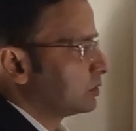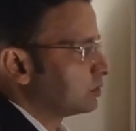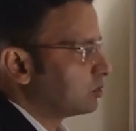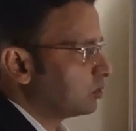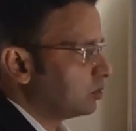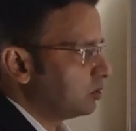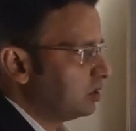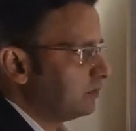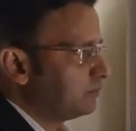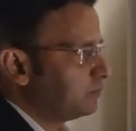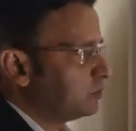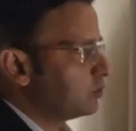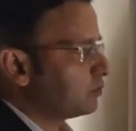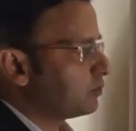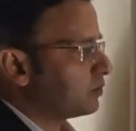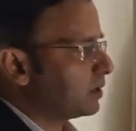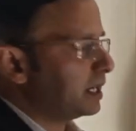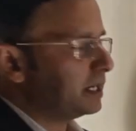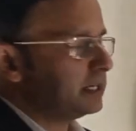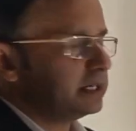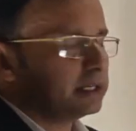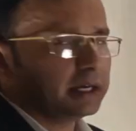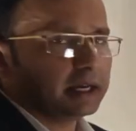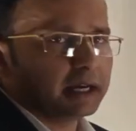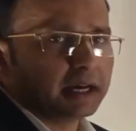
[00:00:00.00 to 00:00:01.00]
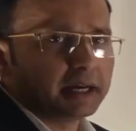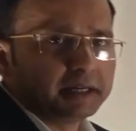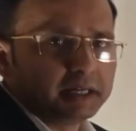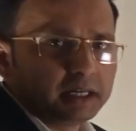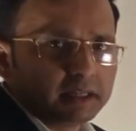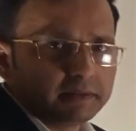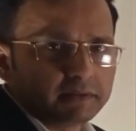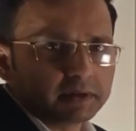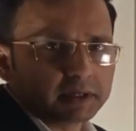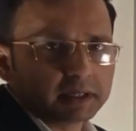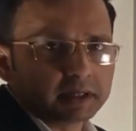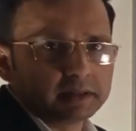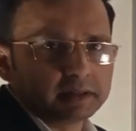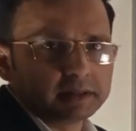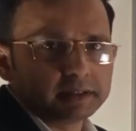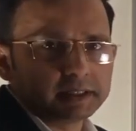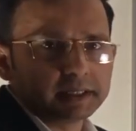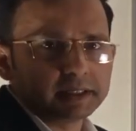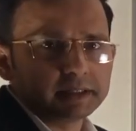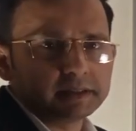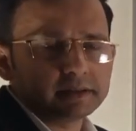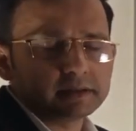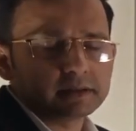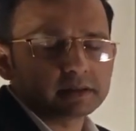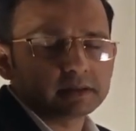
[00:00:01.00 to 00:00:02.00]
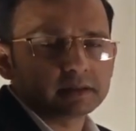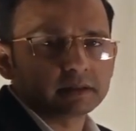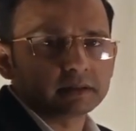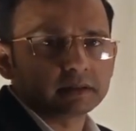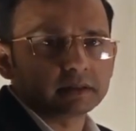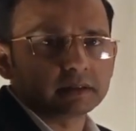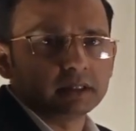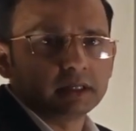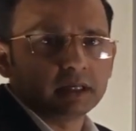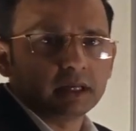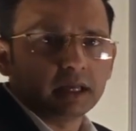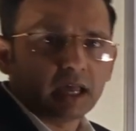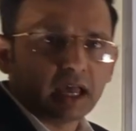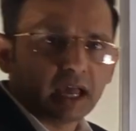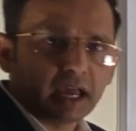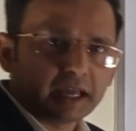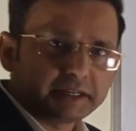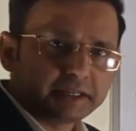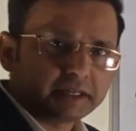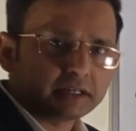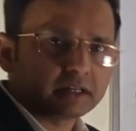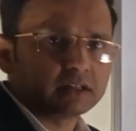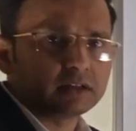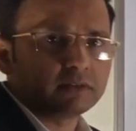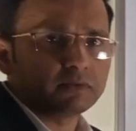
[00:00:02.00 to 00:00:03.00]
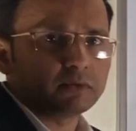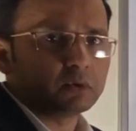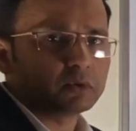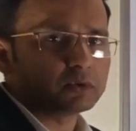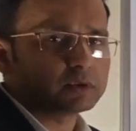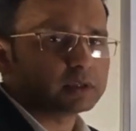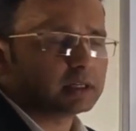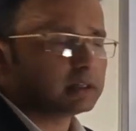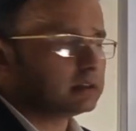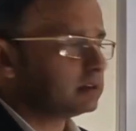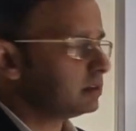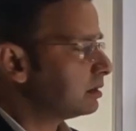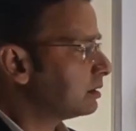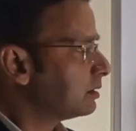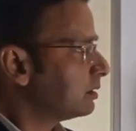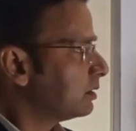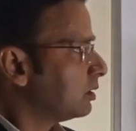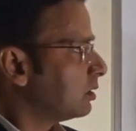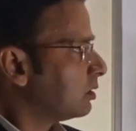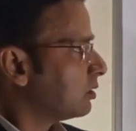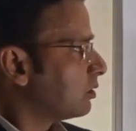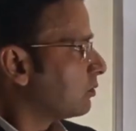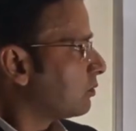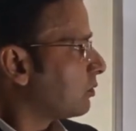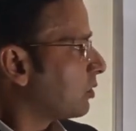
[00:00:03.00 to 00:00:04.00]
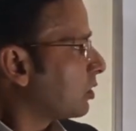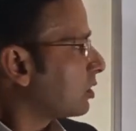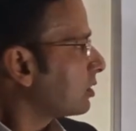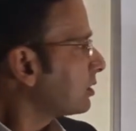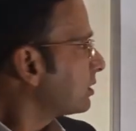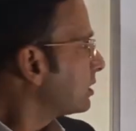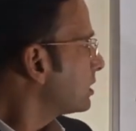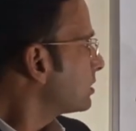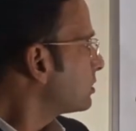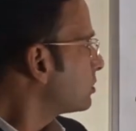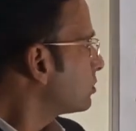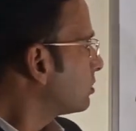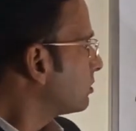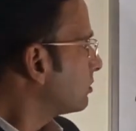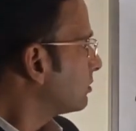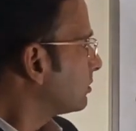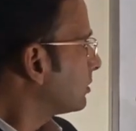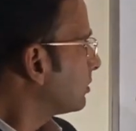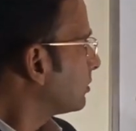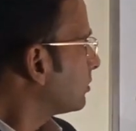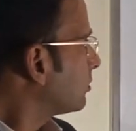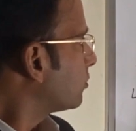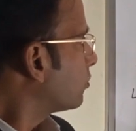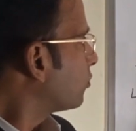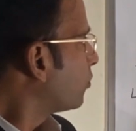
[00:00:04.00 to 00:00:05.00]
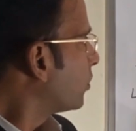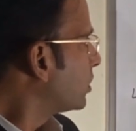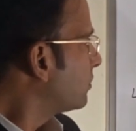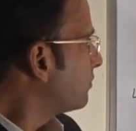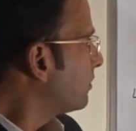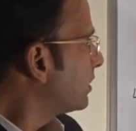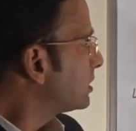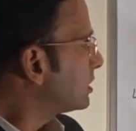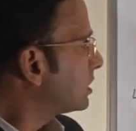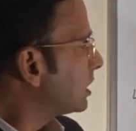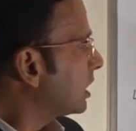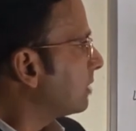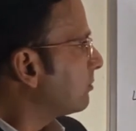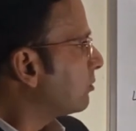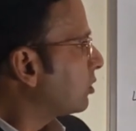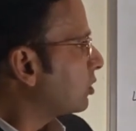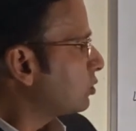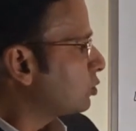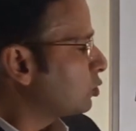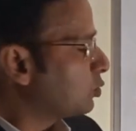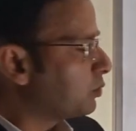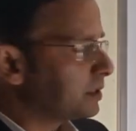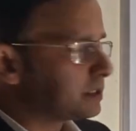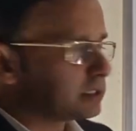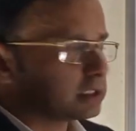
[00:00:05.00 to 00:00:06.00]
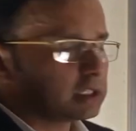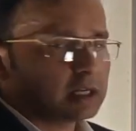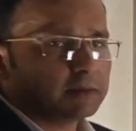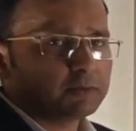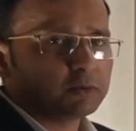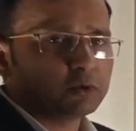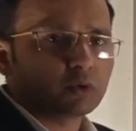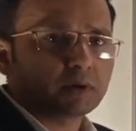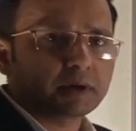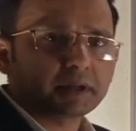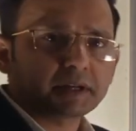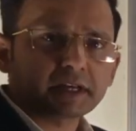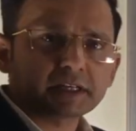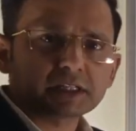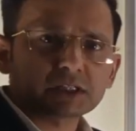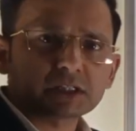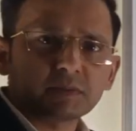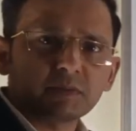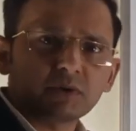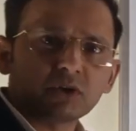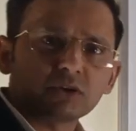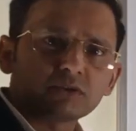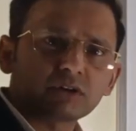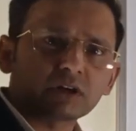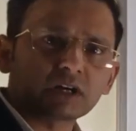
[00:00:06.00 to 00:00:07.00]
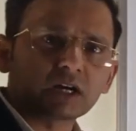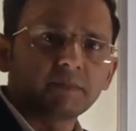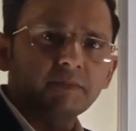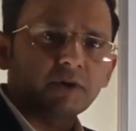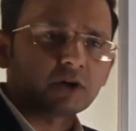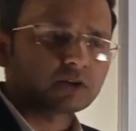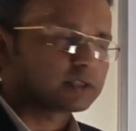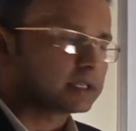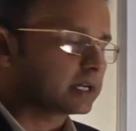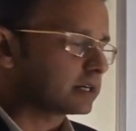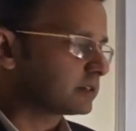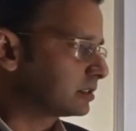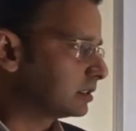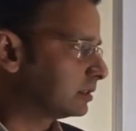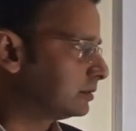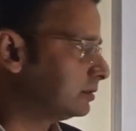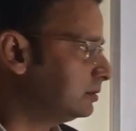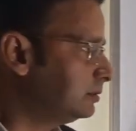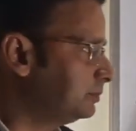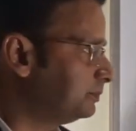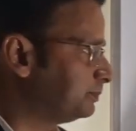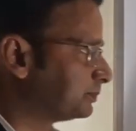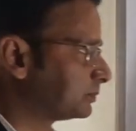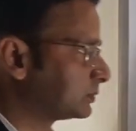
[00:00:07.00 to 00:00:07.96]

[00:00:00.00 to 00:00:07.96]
So if you find any difficulties, any confusion for this one-way slab or two-way slab, you can ask me on the comment section.